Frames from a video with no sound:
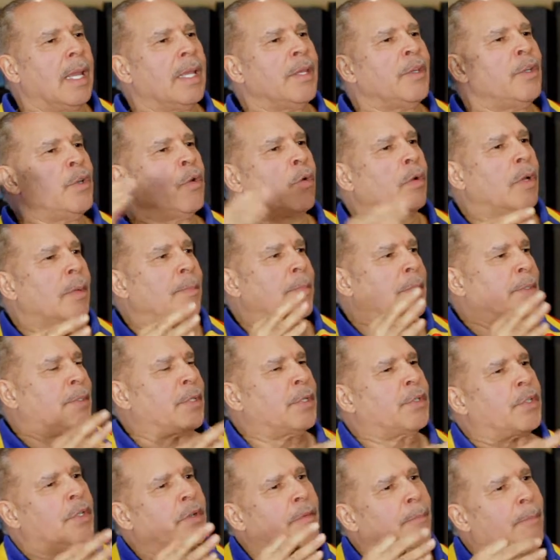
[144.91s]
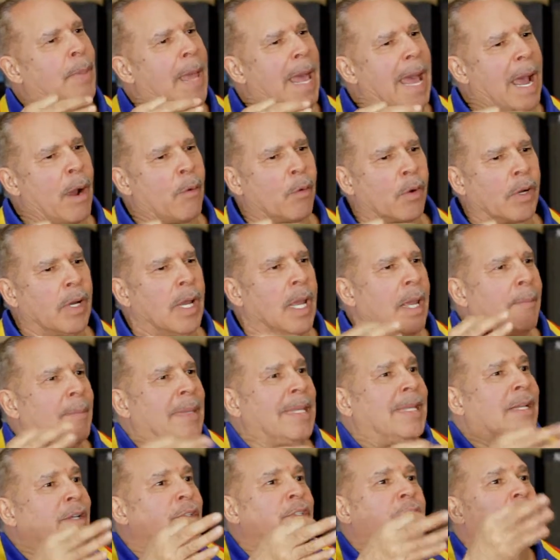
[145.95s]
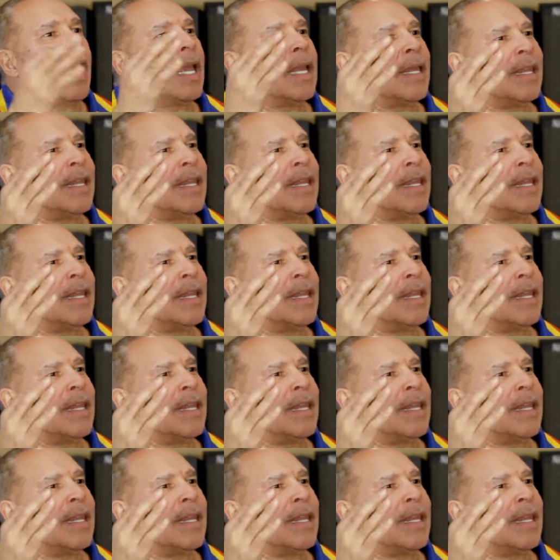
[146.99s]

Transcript: you're in a position of power, because